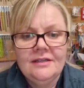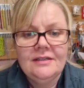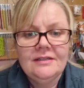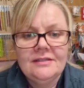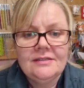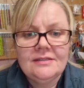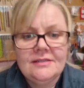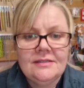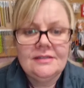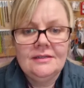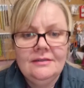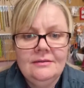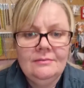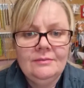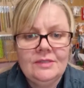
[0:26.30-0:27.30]

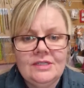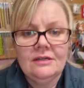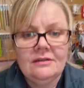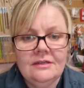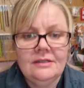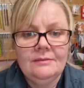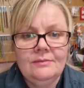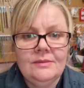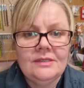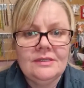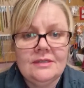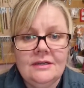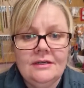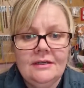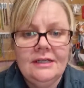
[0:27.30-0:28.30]
Sometimes
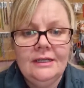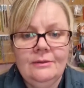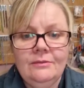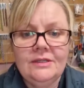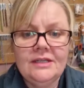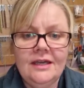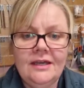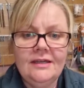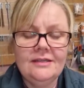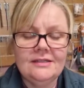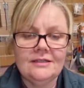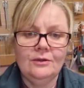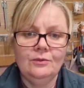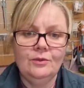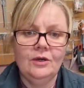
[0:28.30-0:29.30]
it takes
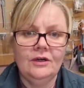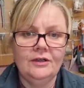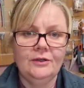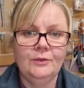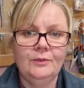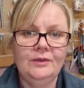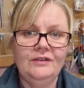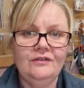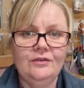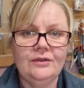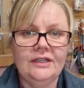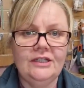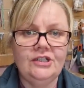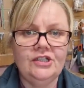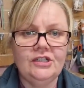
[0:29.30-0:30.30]
a while before
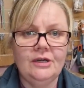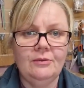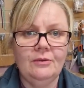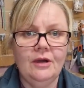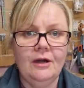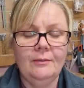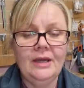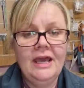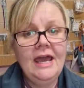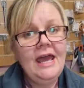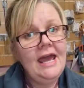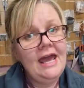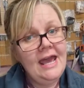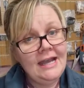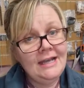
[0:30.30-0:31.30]
they show up.
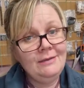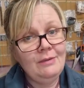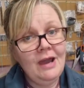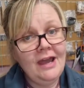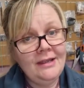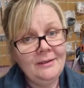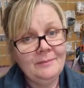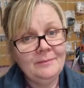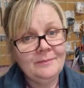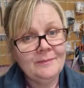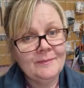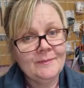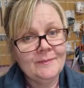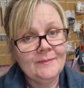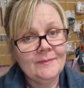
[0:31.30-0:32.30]
Anyway,
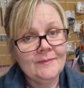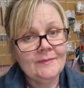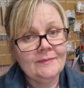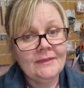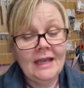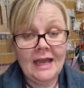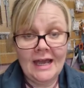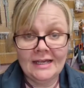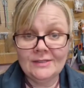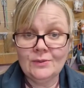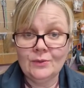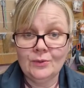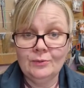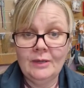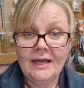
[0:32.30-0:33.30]
as
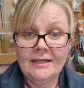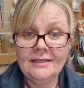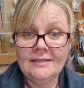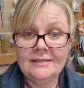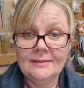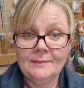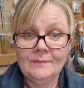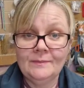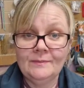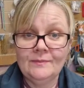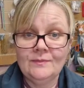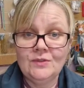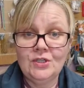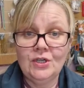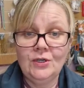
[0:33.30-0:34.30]
always,
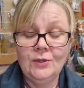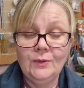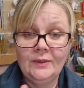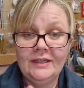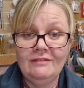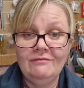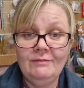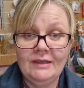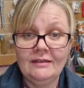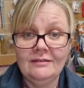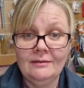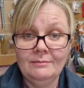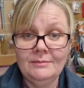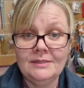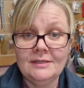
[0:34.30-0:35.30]
do give me a
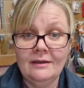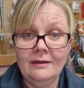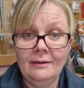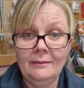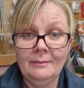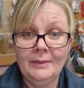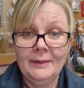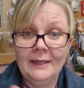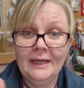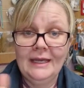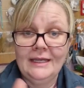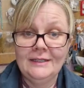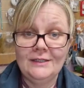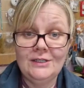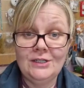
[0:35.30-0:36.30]
thumbs up.
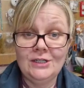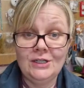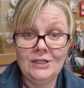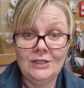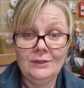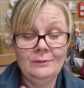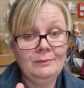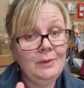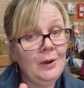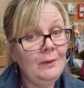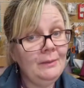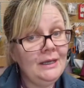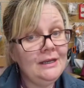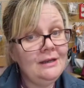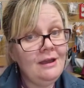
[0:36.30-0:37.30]
Do pop
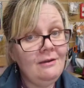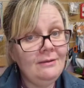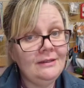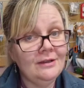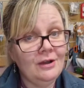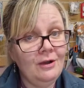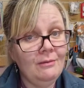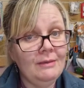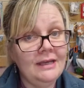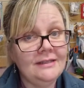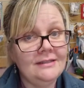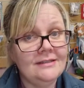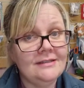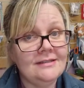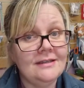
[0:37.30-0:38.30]
me a note in the
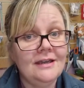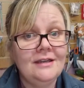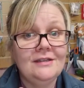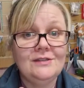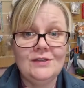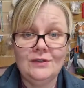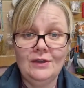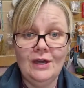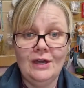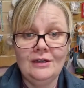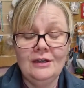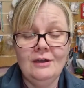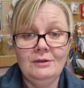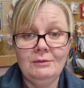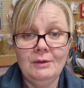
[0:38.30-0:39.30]
comments so that I
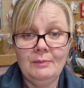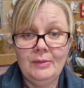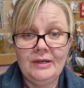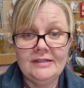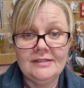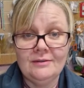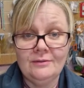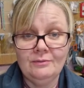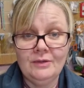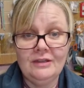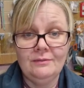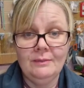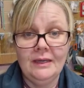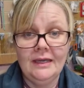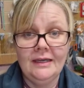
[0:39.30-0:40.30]
know you are present with
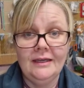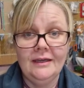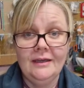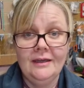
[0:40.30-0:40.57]
me.